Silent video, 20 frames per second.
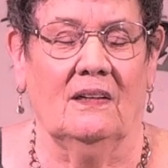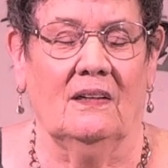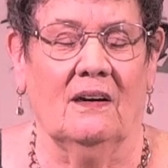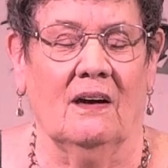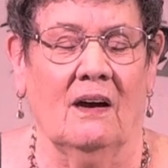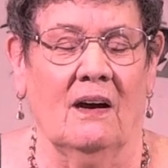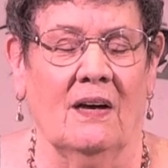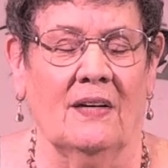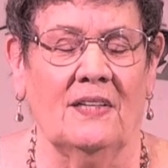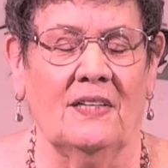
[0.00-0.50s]

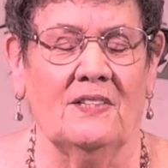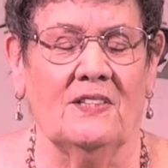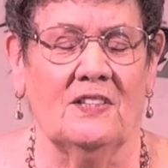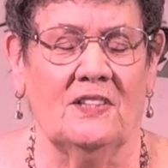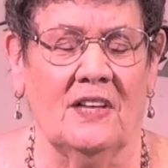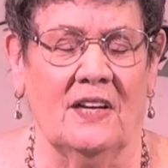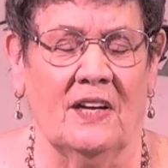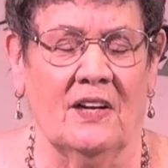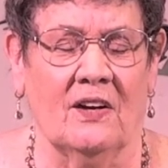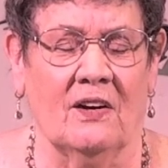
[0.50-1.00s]
God
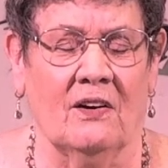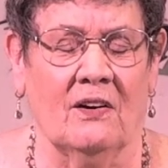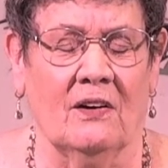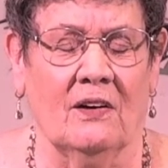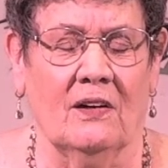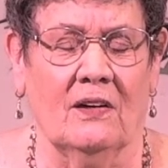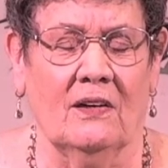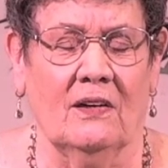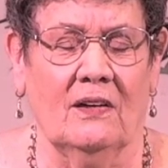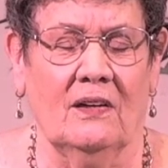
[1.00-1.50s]
is there,
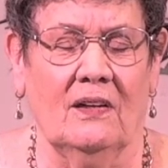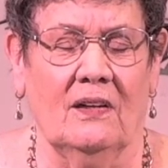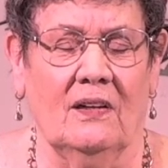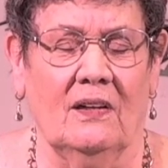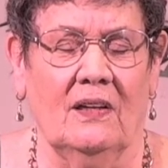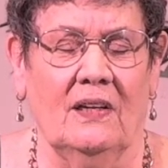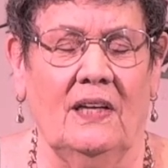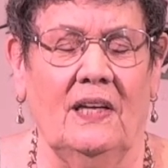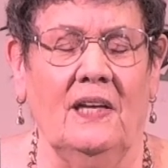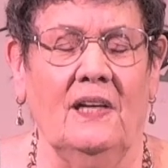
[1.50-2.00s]

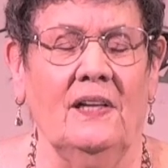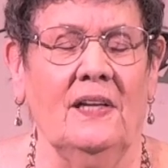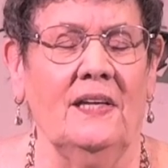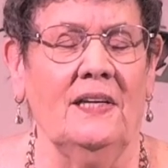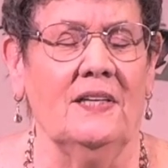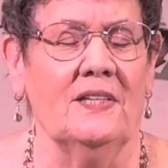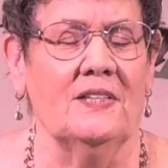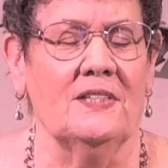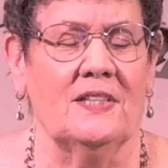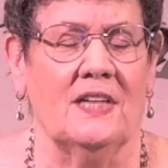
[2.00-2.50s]

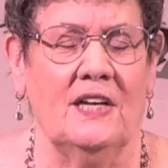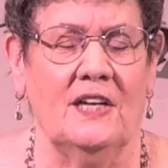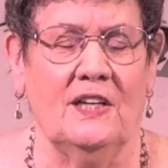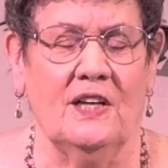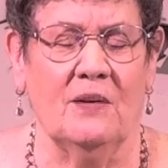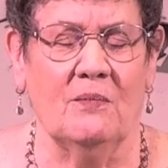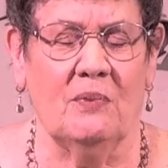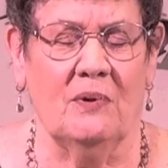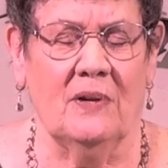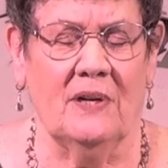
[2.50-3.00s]
healing is
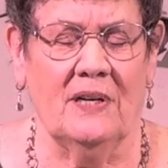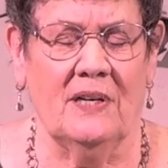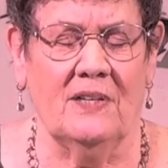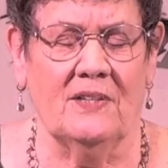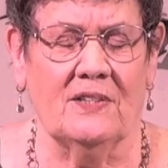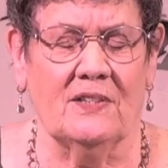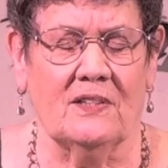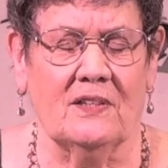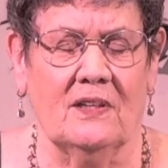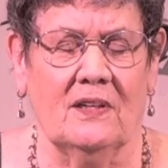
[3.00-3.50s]
taking
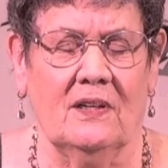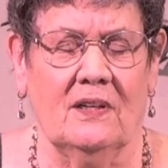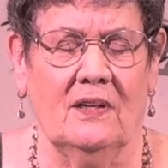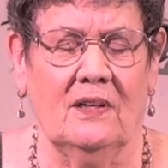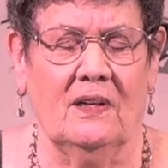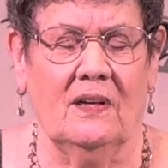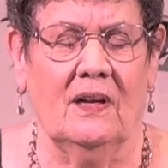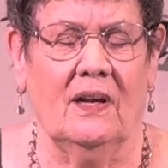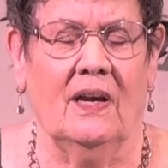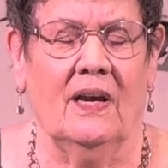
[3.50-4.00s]
place,
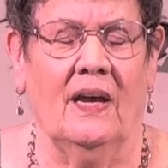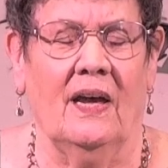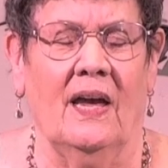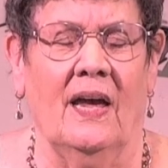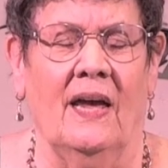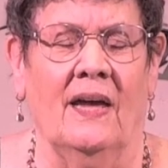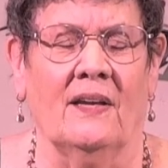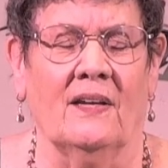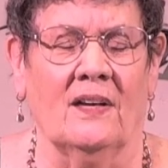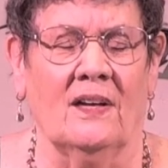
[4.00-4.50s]

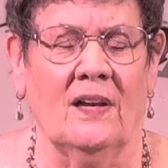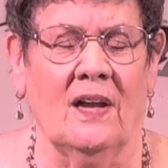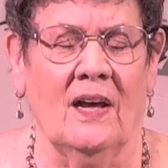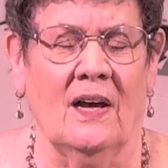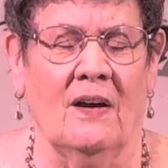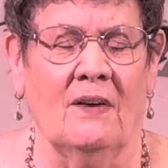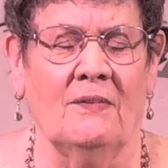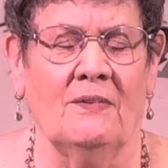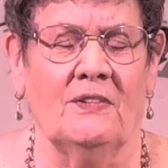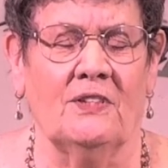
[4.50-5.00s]
and
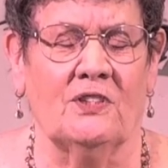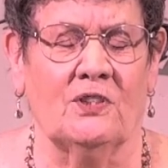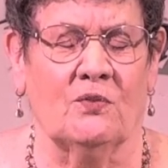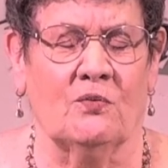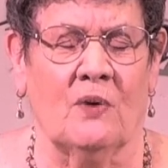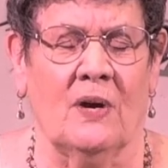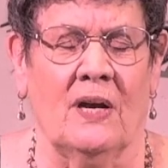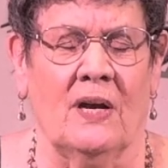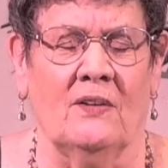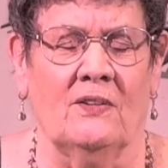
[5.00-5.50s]
love
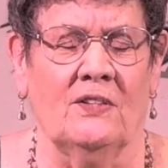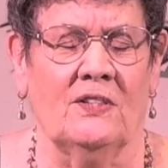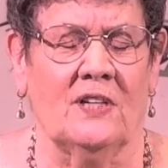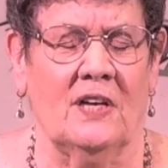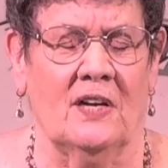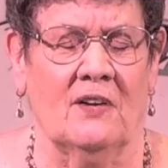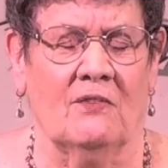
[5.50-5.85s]
surrounds